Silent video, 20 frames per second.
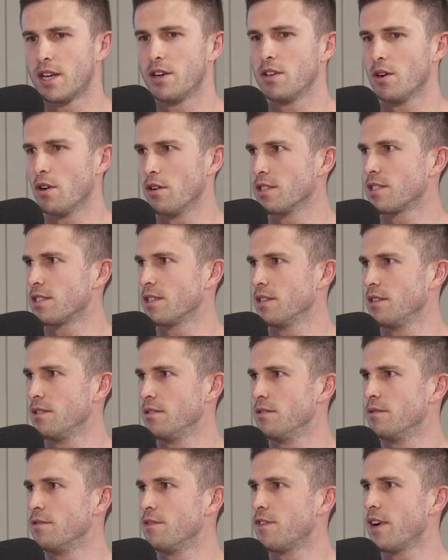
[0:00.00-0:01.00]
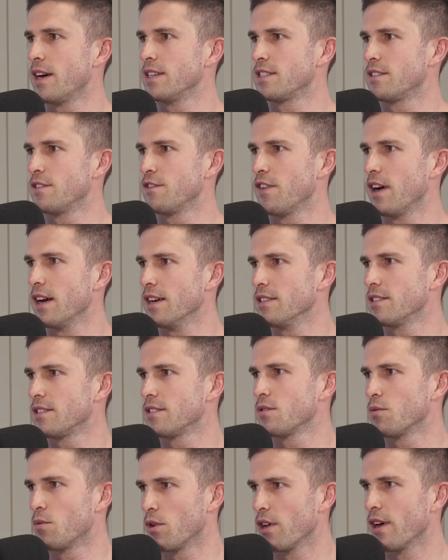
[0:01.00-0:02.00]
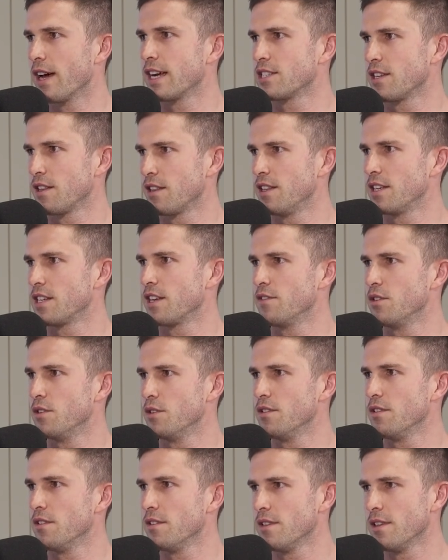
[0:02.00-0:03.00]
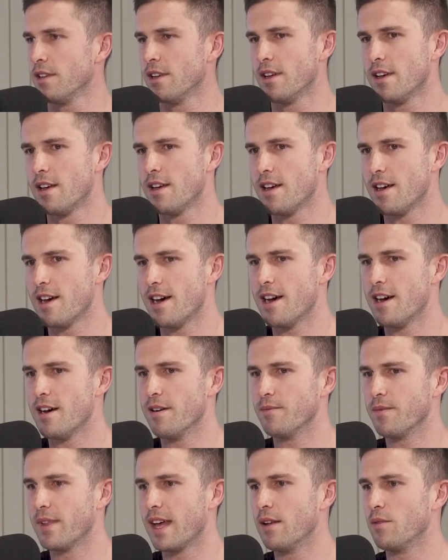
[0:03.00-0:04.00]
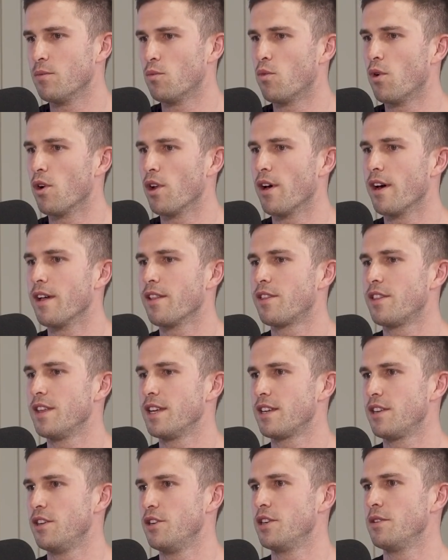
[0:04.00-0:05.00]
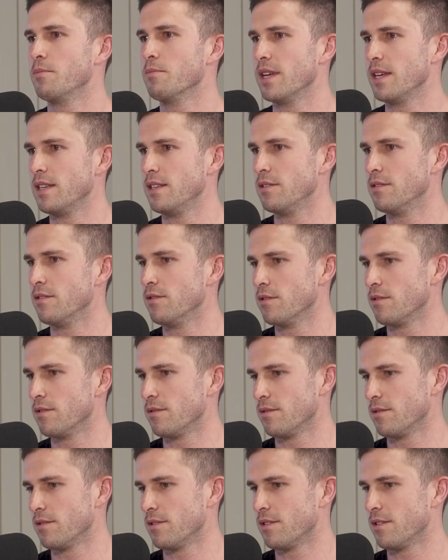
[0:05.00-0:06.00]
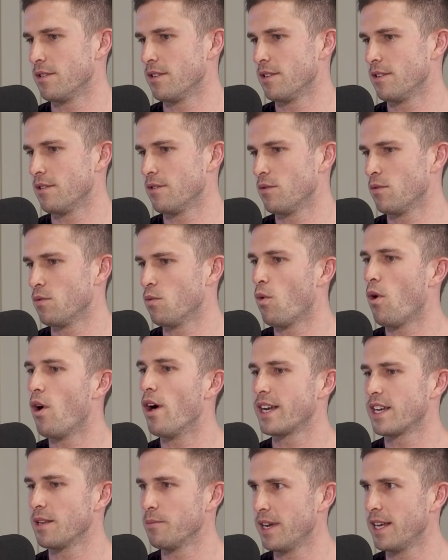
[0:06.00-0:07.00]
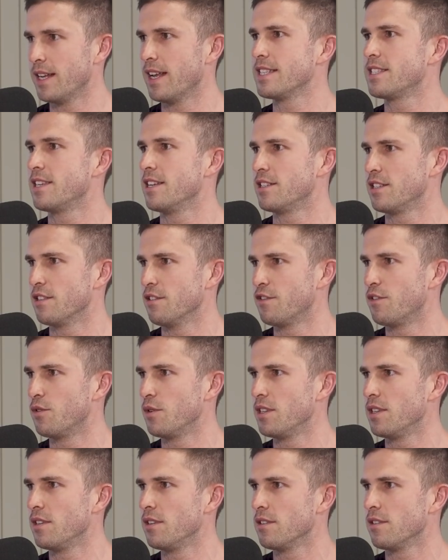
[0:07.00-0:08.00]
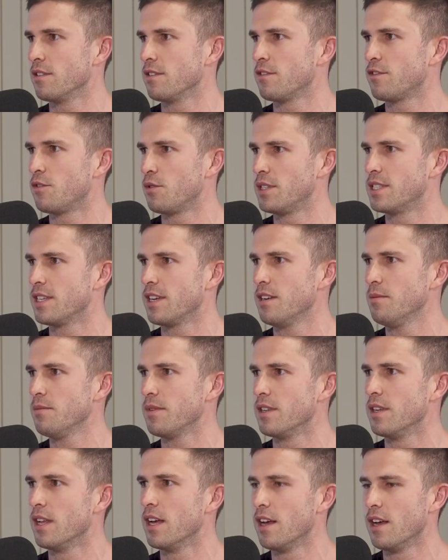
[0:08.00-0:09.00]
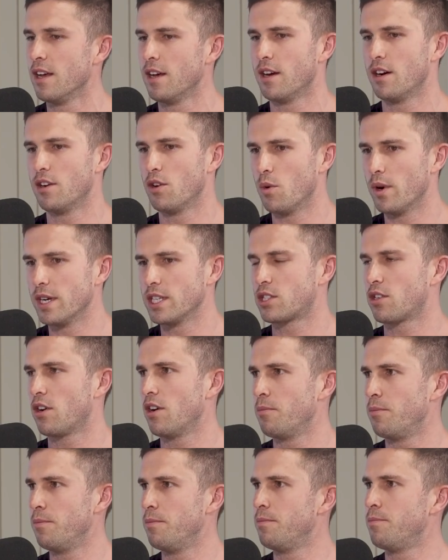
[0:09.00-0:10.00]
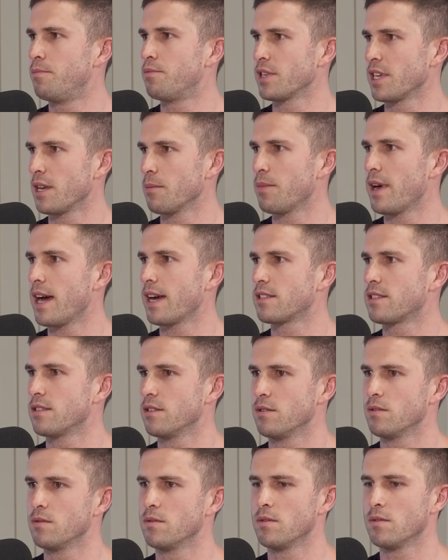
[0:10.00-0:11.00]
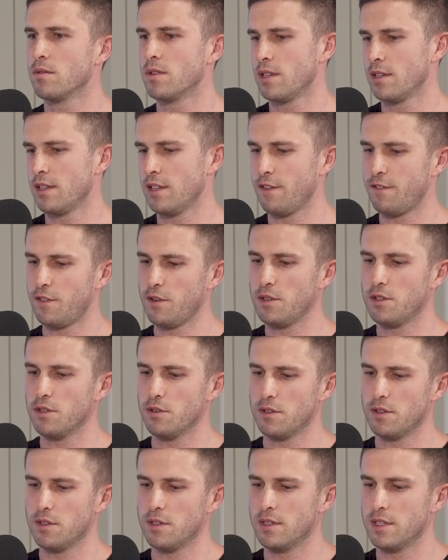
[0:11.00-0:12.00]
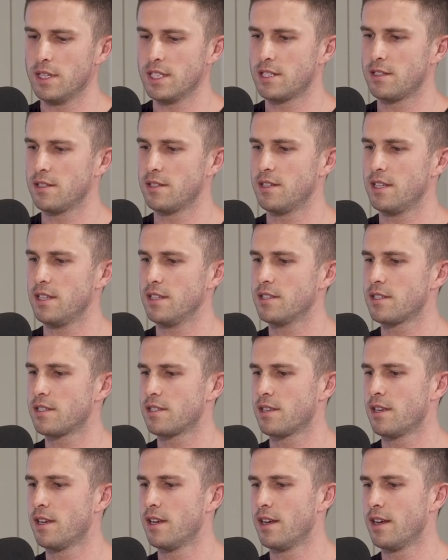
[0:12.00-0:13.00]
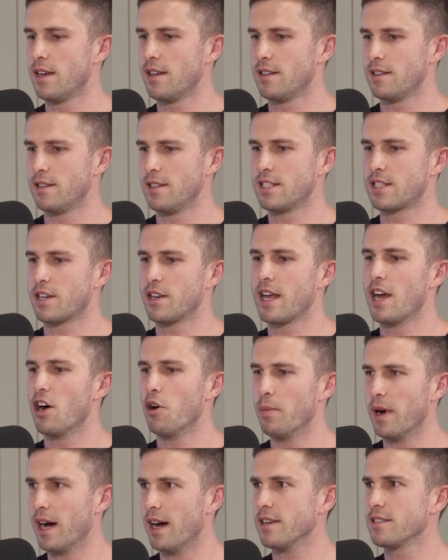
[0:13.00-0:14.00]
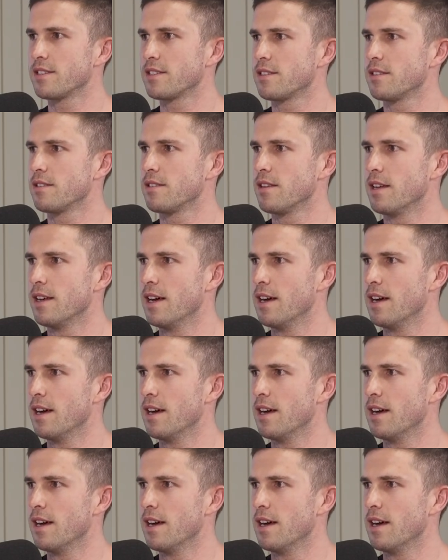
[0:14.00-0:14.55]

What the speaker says: tell you honestly, face to face, what I actually think of you and what I think you can be, why you can be an asset to the footy team. And I'd always try and bring it back to, if you do this and this, it's going to help us.